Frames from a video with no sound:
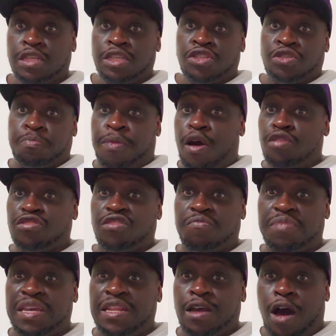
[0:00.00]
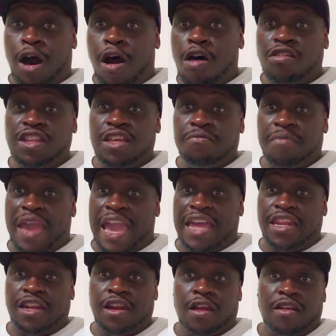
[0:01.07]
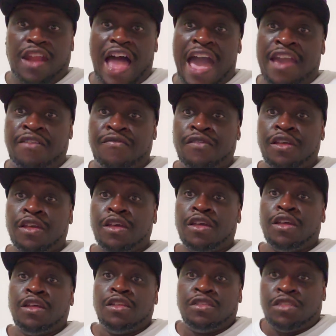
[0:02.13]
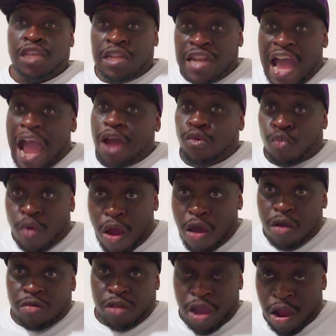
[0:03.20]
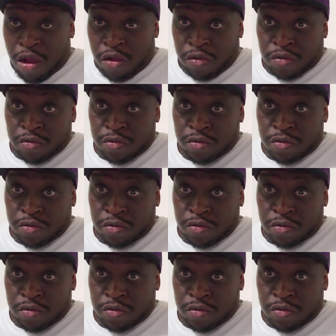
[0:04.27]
supposed to be the only man in her life to not wrong her,